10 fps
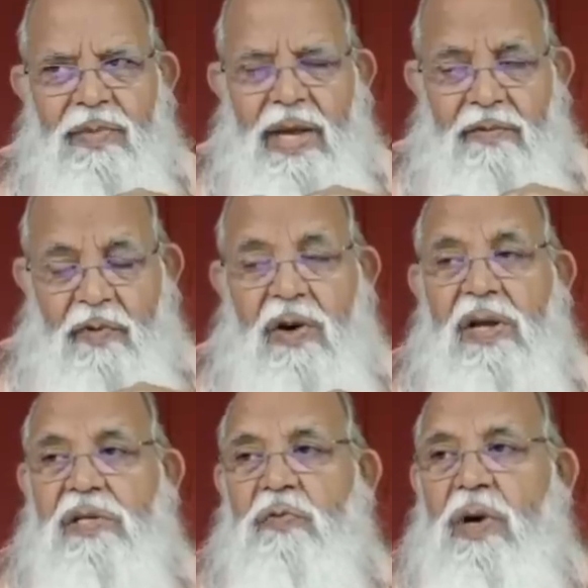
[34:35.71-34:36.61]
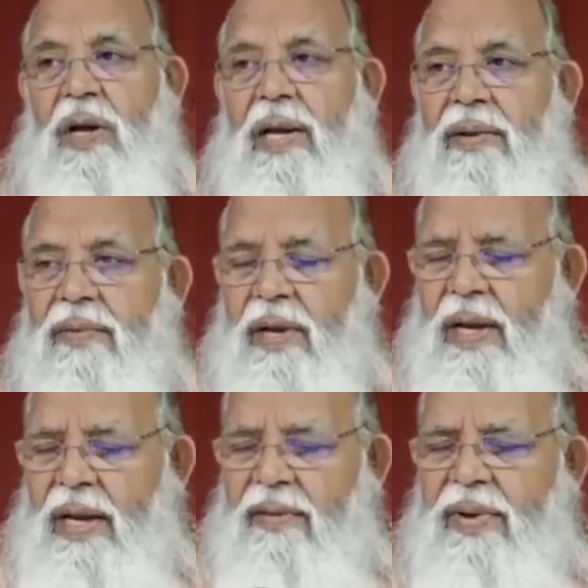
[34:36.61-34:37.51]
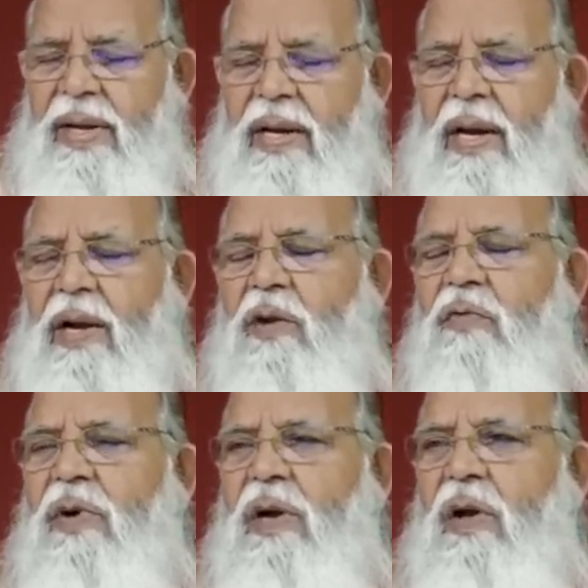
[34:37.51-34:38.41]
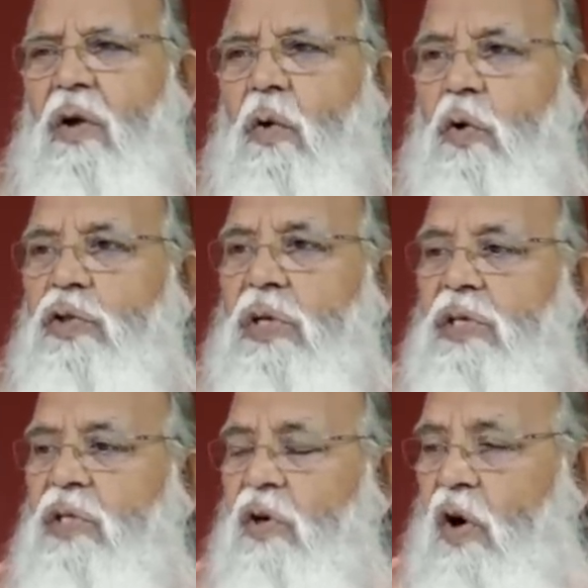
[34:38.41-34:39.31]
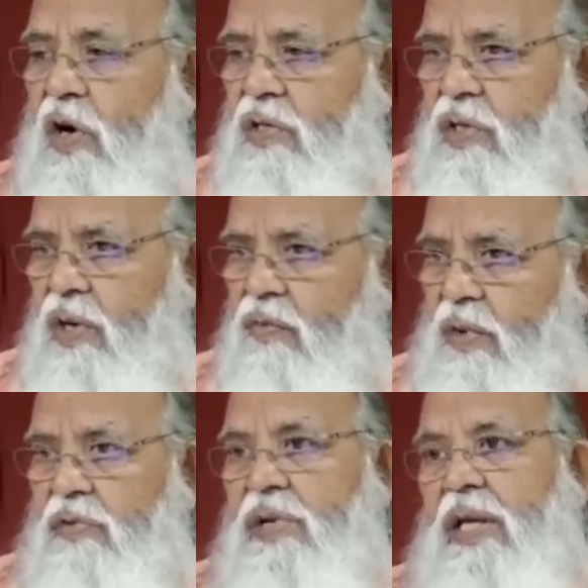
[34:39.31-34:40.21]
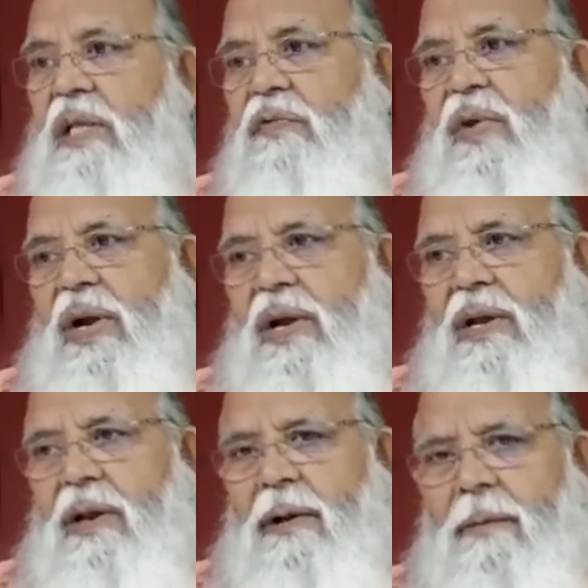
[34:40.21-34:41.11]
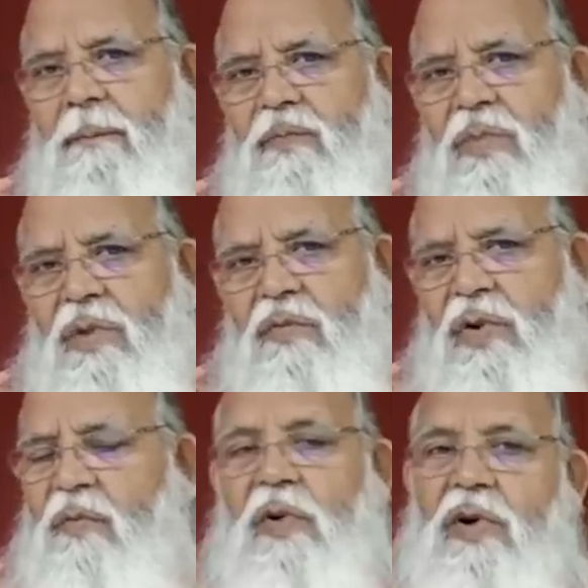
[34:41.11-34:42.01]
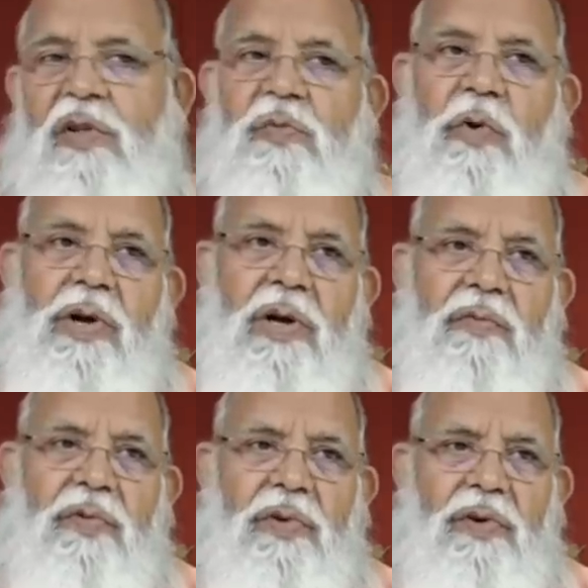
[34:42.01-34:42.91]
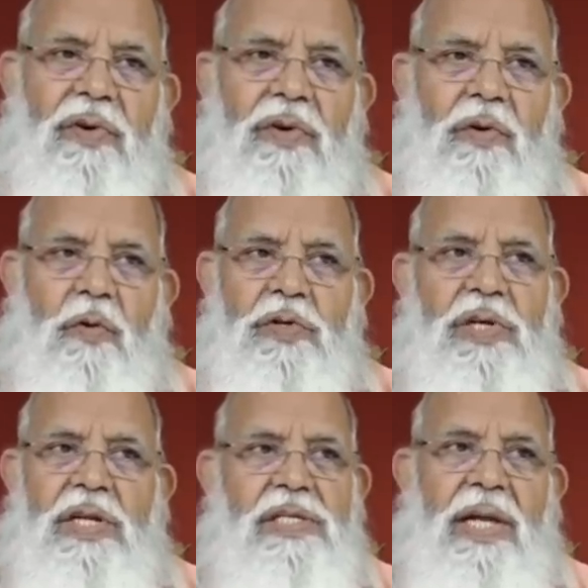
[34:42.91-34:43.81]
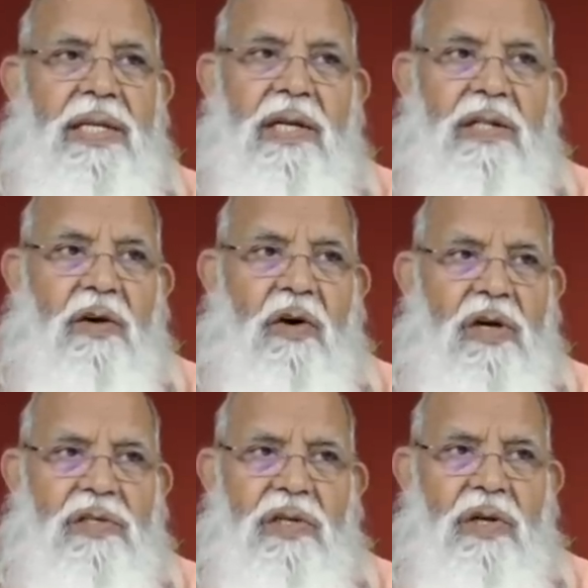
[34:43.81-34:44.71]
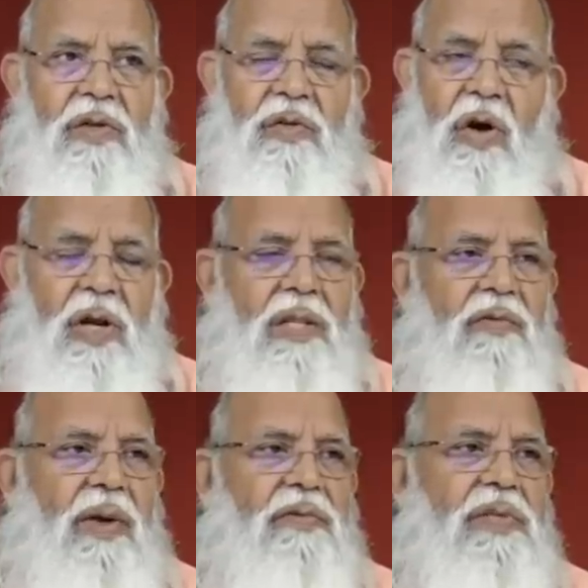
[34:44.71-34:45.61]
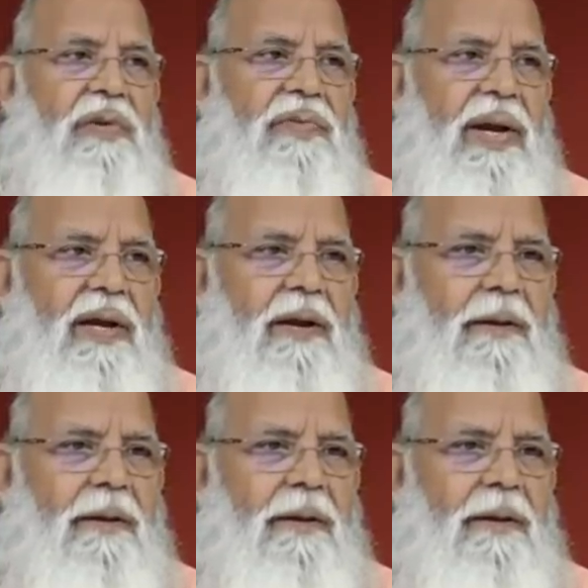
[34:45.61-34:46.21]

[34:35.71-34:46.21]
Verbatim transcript: And for us who are living in relative world, ocean is the cause, waves are the effect. From water's point of view, ocean is neither the cause nor the waves the effect.